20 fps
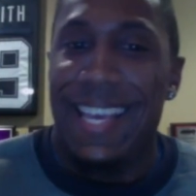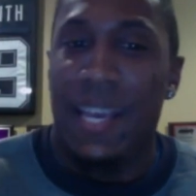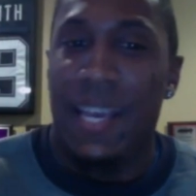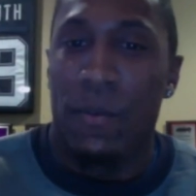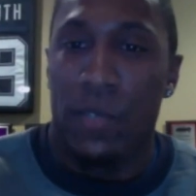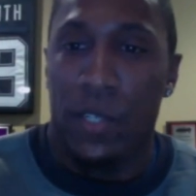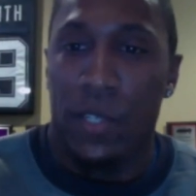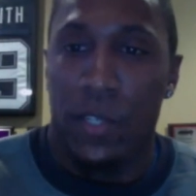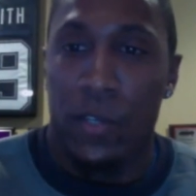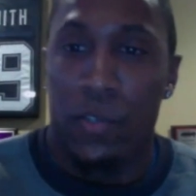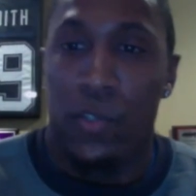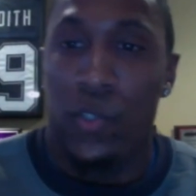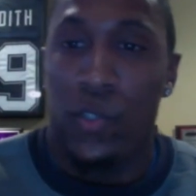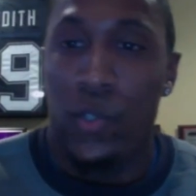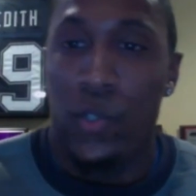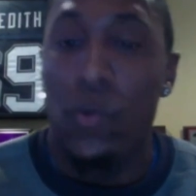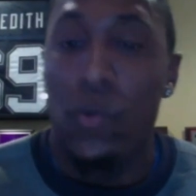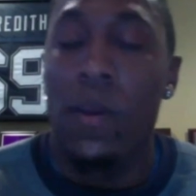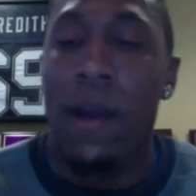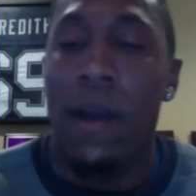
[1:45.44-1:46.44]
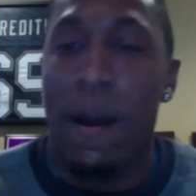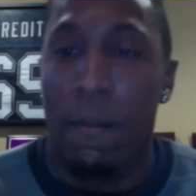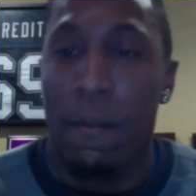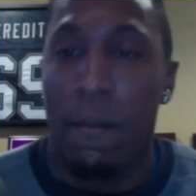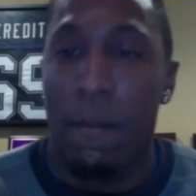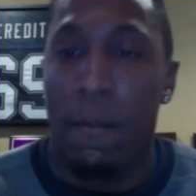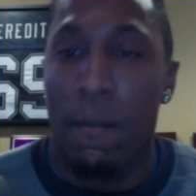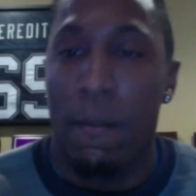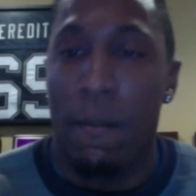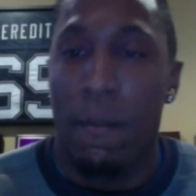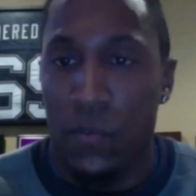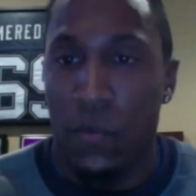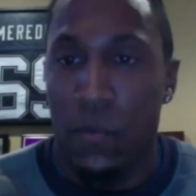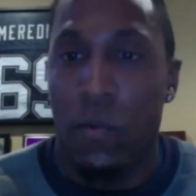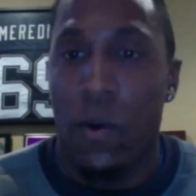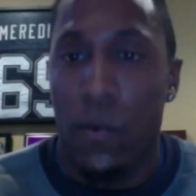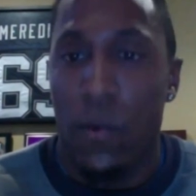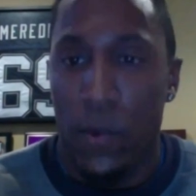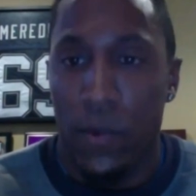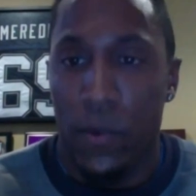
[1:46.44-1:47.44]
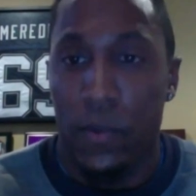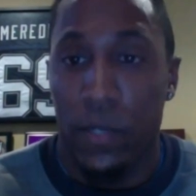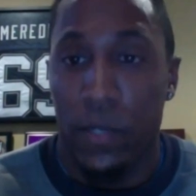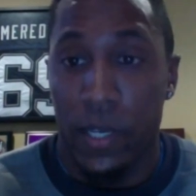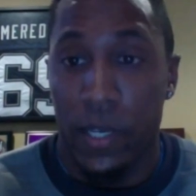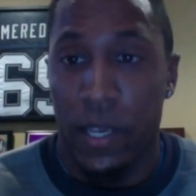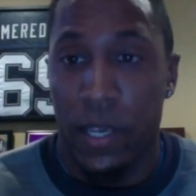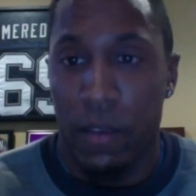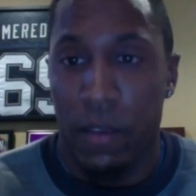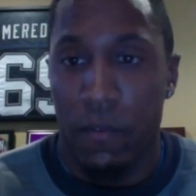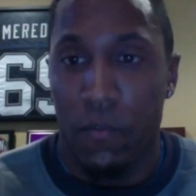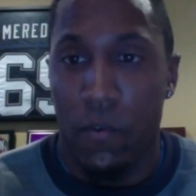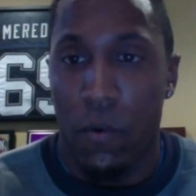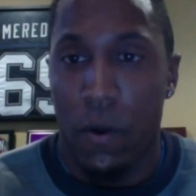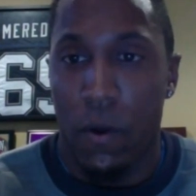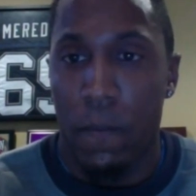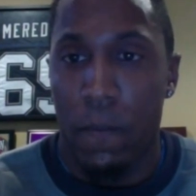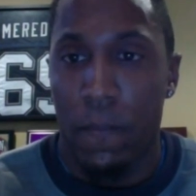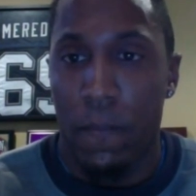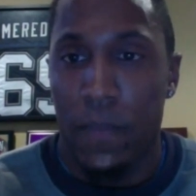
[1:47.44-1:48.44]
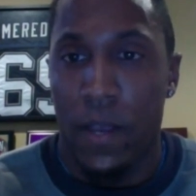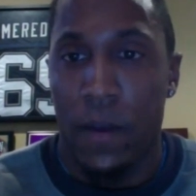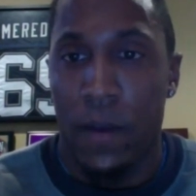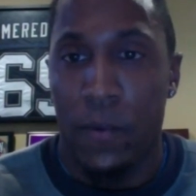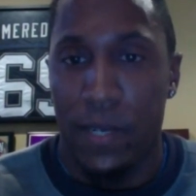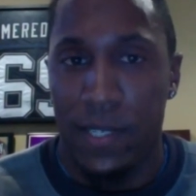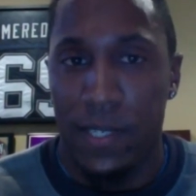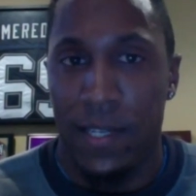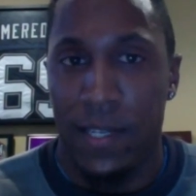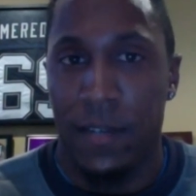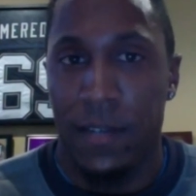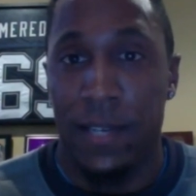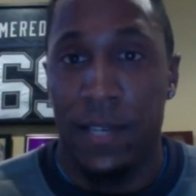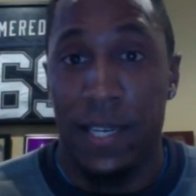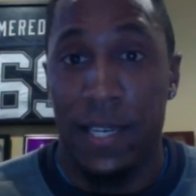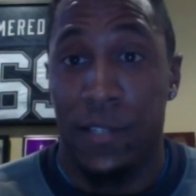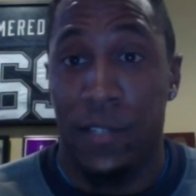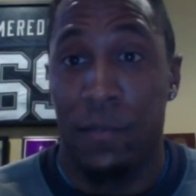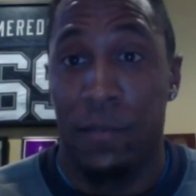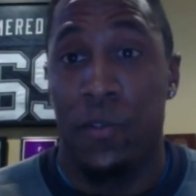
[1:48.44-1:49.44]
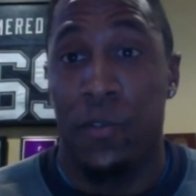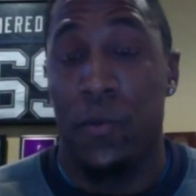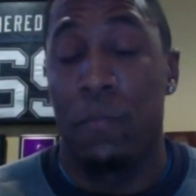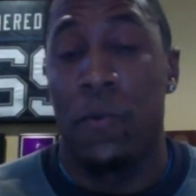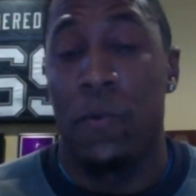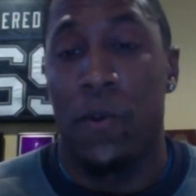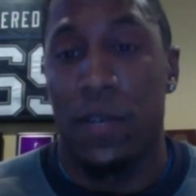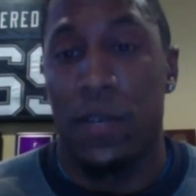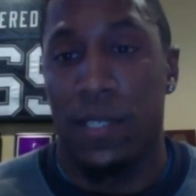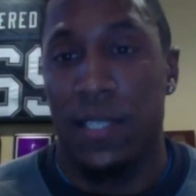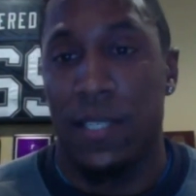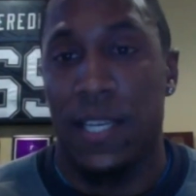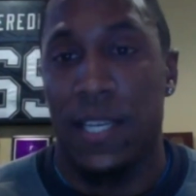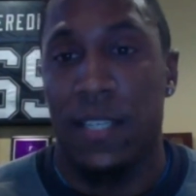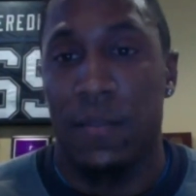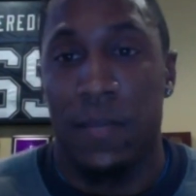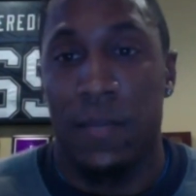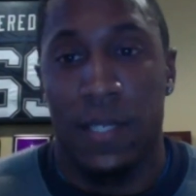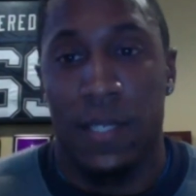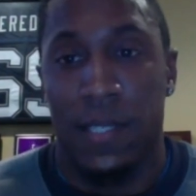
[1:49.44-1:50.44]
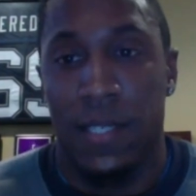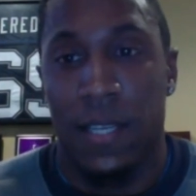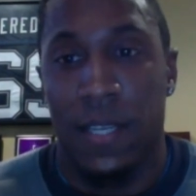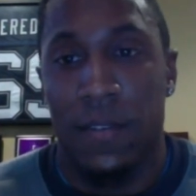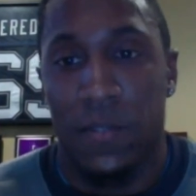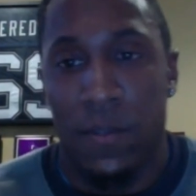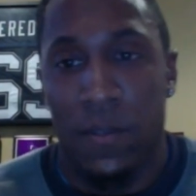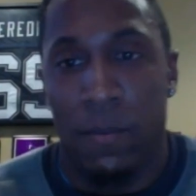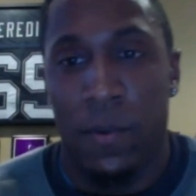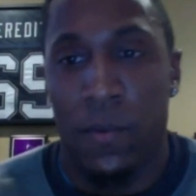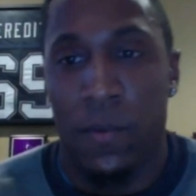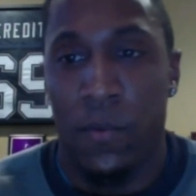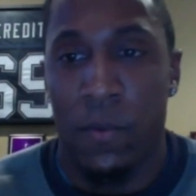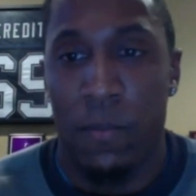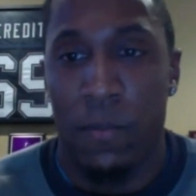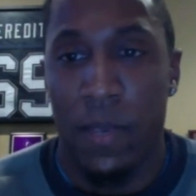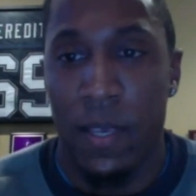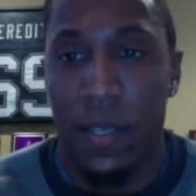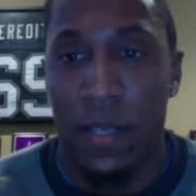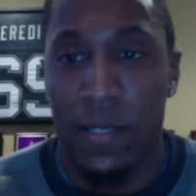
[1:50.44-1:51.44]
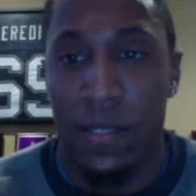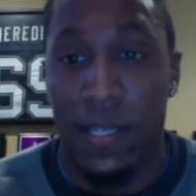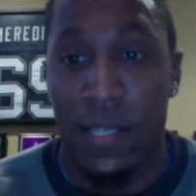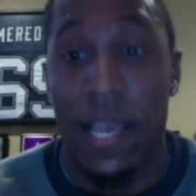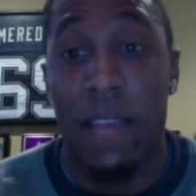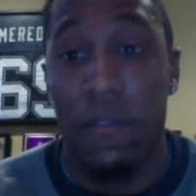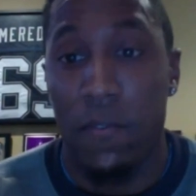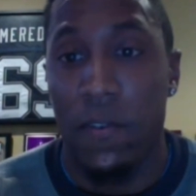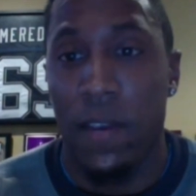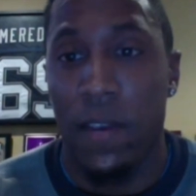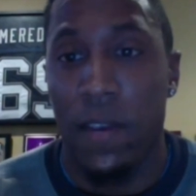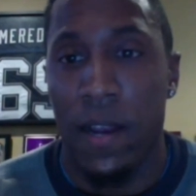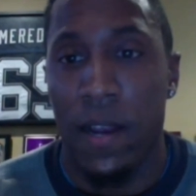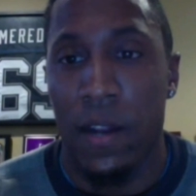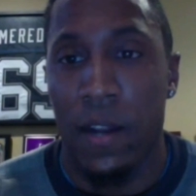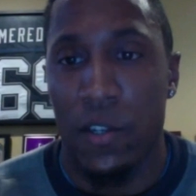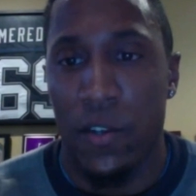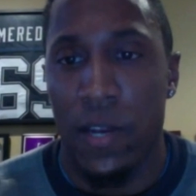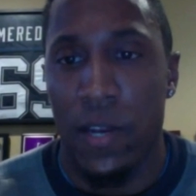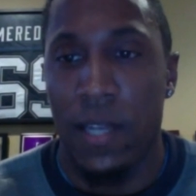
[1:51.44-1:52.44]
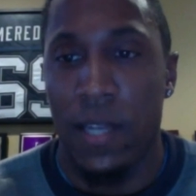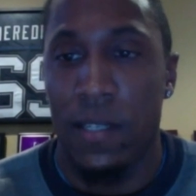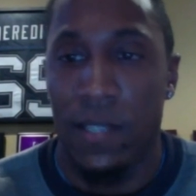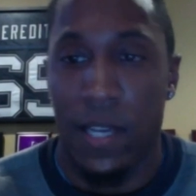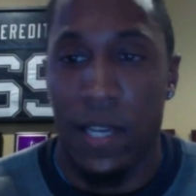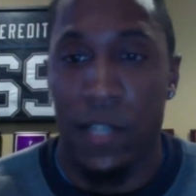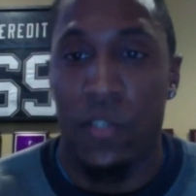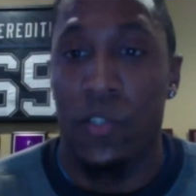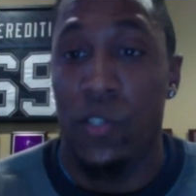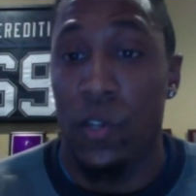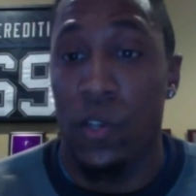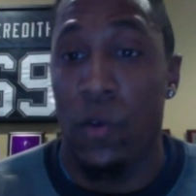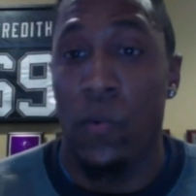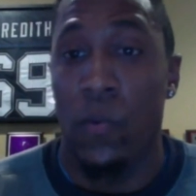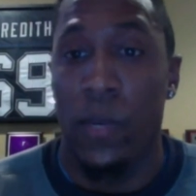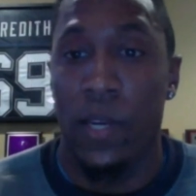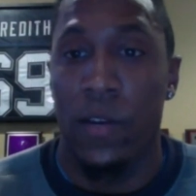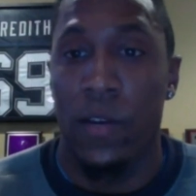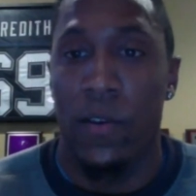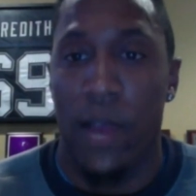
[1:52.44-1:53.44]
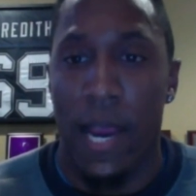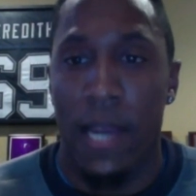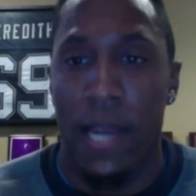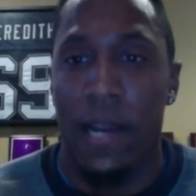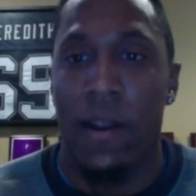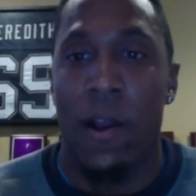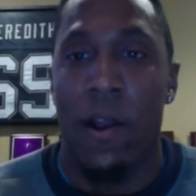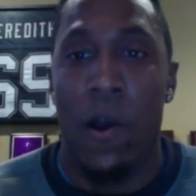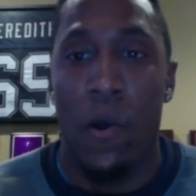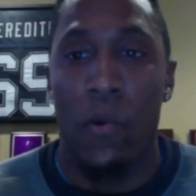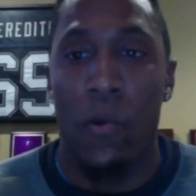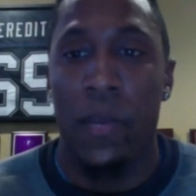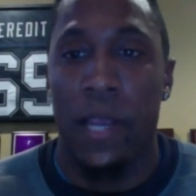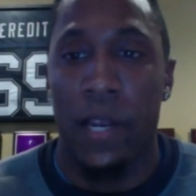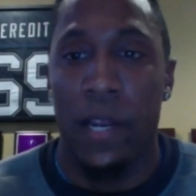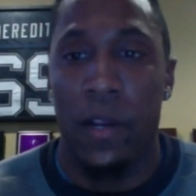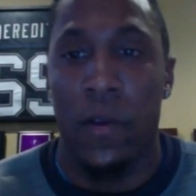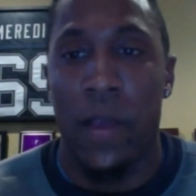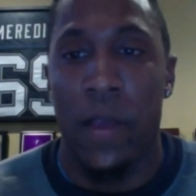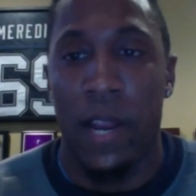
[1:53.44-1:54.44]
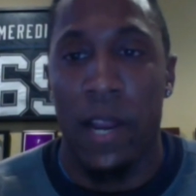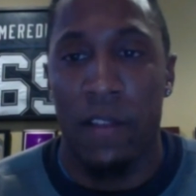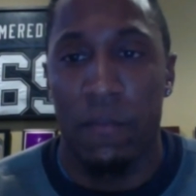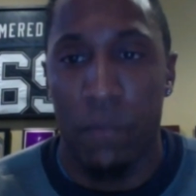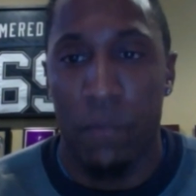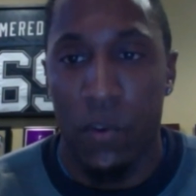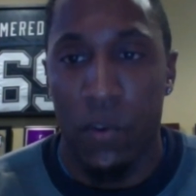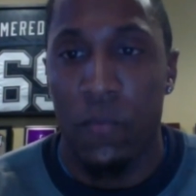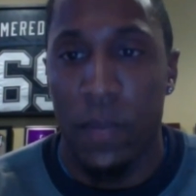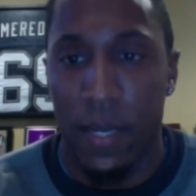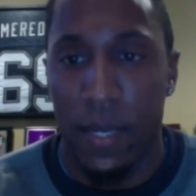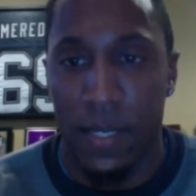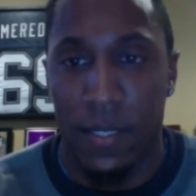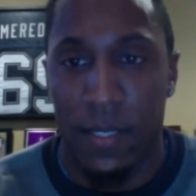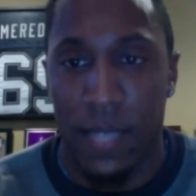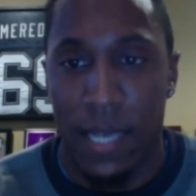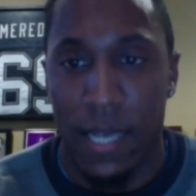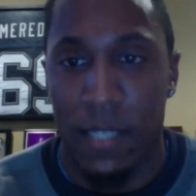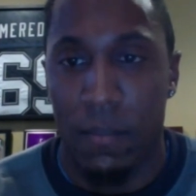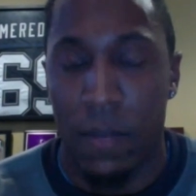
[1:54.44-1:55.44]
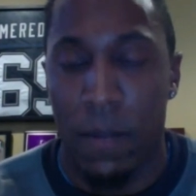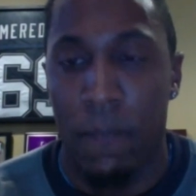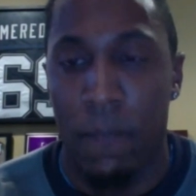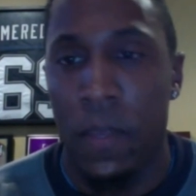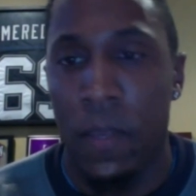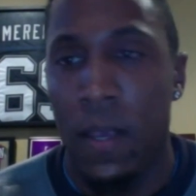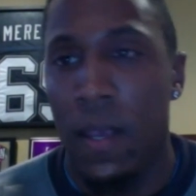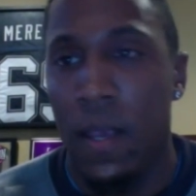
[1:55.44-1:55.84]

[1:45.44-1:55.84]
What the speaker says: it was a little too complex for what we were looking for. We still needed to do more assessments to see if someone would be safe in our training session. So we created our own integrative movement assessment.